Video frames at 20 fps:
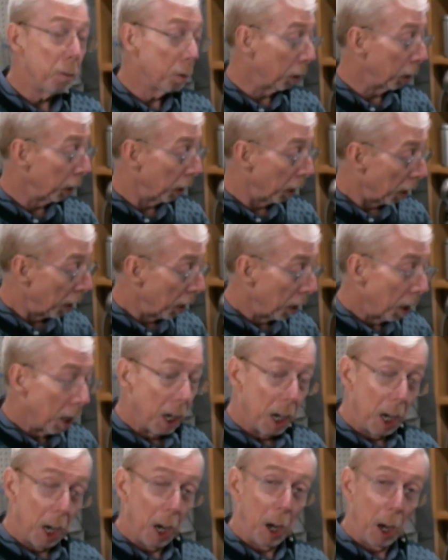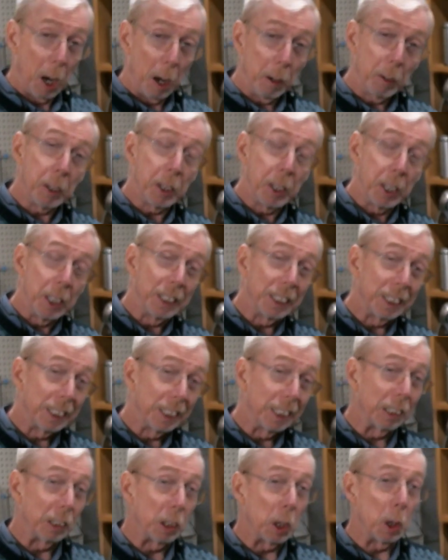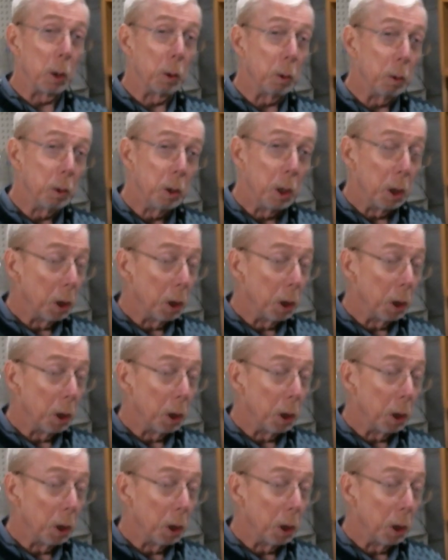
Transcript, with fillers: it. How to thin silicone